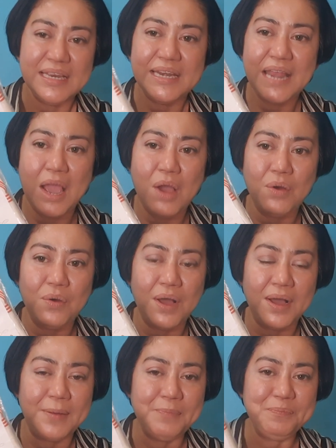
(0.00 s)
Now,
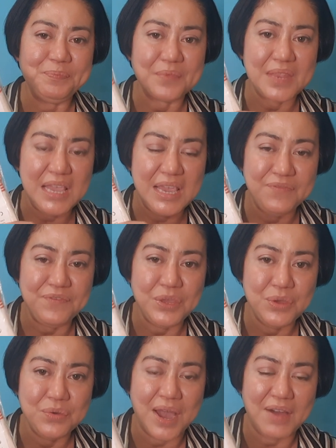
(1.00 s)
if
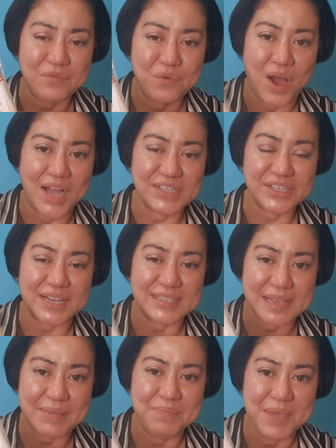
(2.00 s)
you have watched,
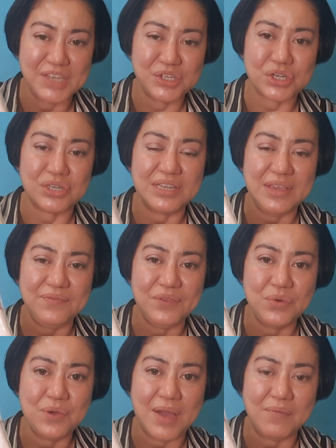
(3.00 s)
as I've mentioned, if
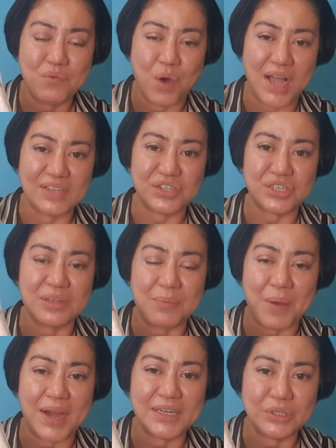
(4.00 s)
you have watched the
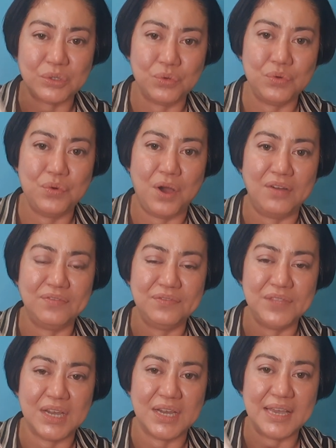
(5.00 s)
Part 2 of
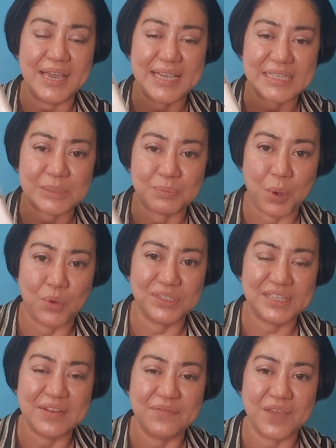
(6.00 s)
the
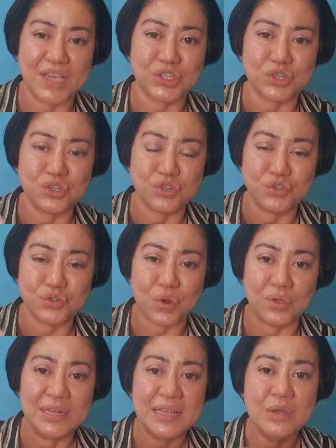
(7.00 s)
Exposed Infection
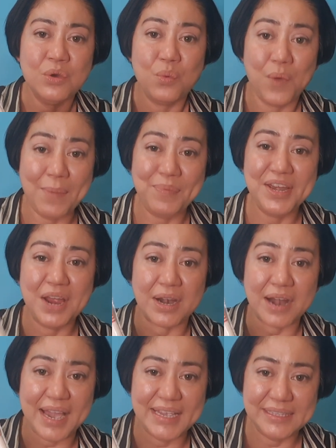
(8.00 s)
Control
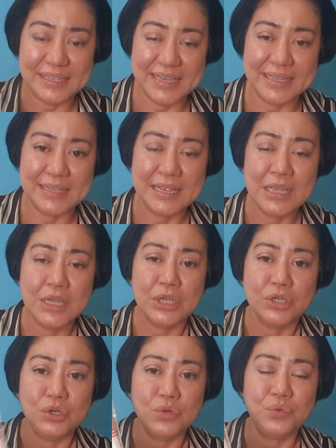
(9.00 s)
webinar I did,
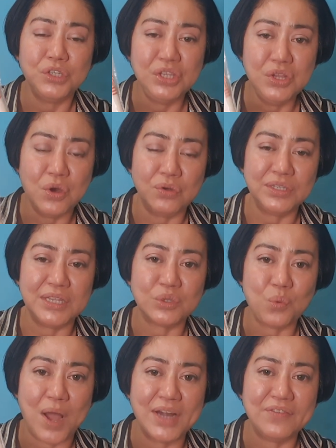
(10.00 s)
you would know that
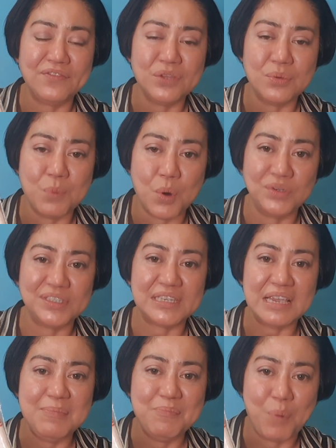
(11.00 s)
one of the
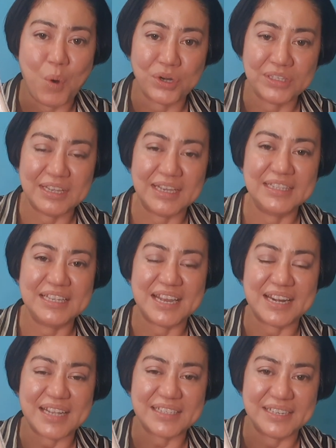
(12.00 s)
most important
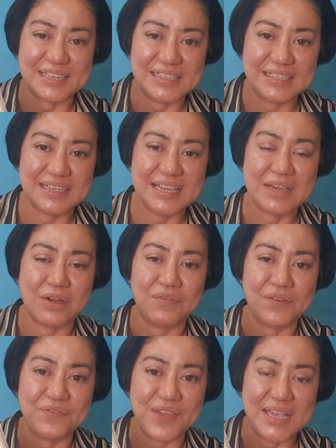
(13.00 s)
characteristic of
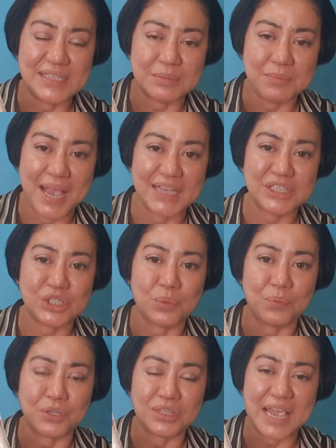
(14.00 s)
a face mask to
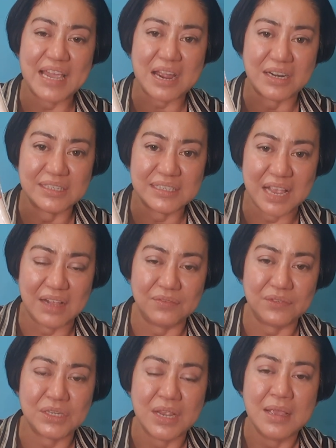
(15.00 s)
protect
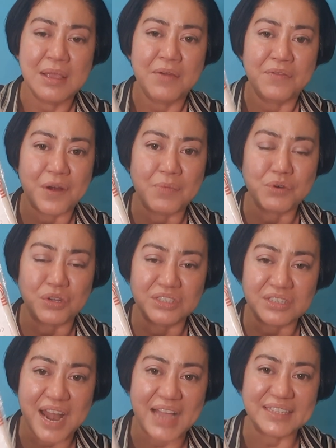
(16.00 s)
ourselves from
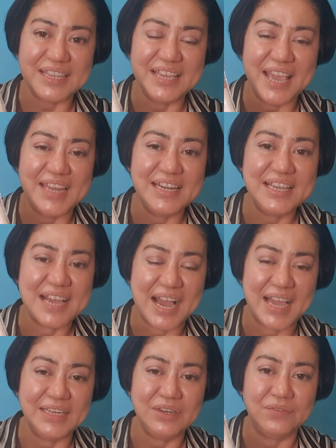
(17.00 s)
contracting any
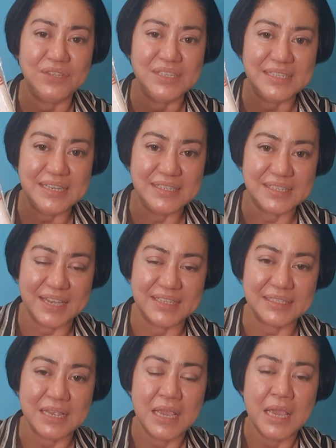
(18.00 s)
kind of
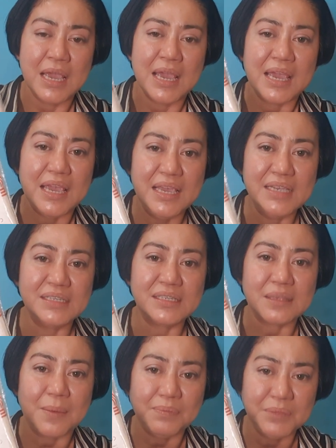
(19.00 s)
diseases
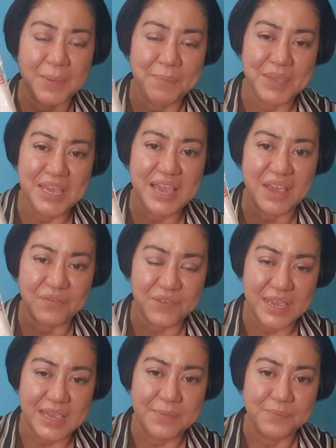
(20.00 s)
is the
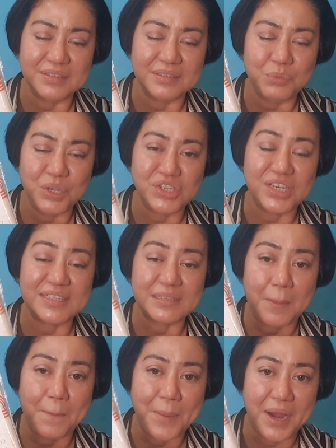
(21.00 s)
PFE, which is
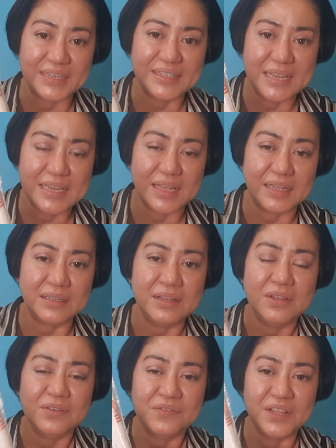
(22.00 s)
the particle
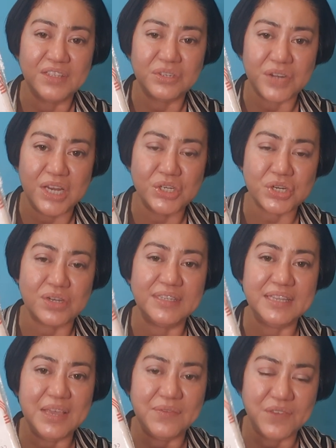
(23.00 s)

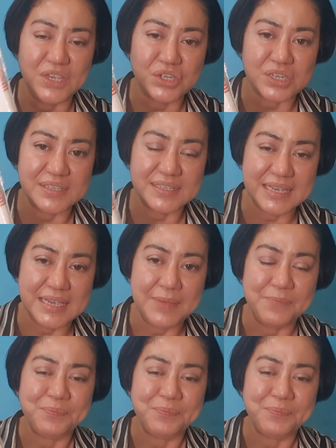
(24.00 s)
filtration efficiency.